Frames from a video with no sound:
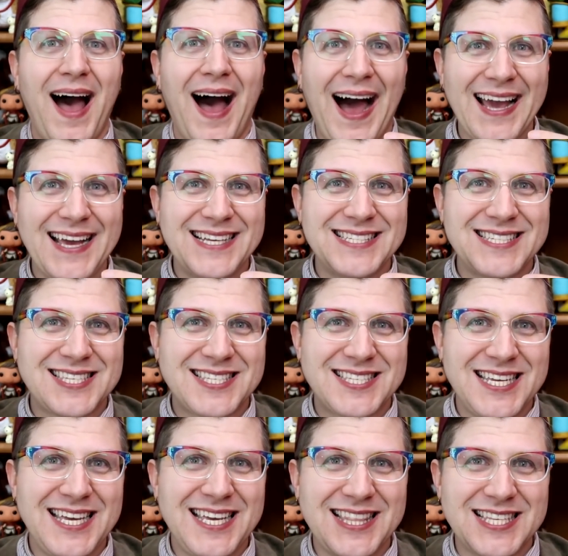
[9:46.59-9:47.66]
I can
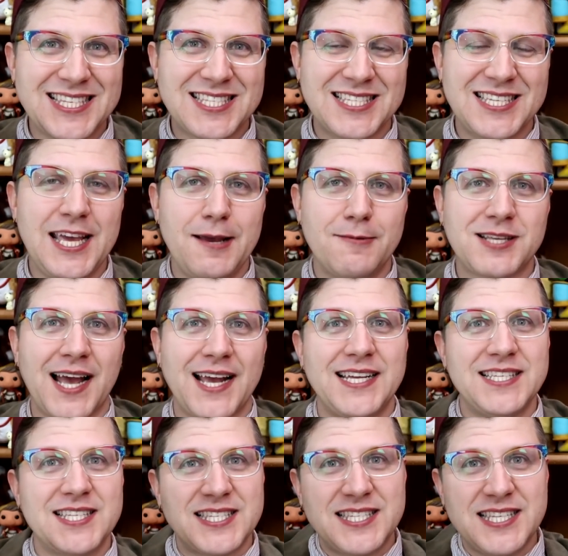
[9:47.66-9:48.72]
see the seams. I
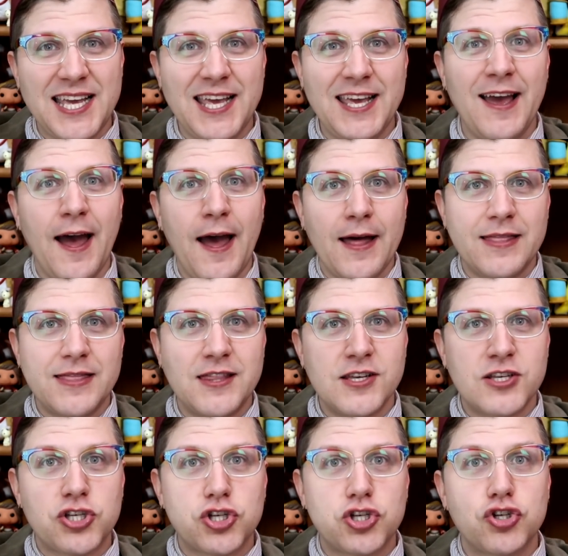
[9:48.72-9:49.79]
can see
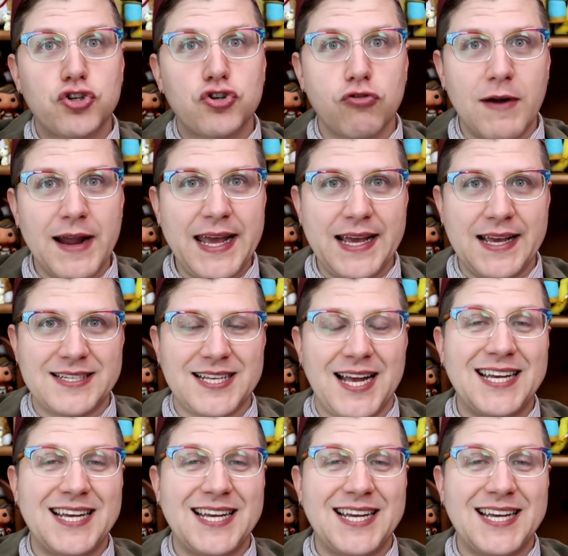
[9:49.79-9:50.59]
the strings.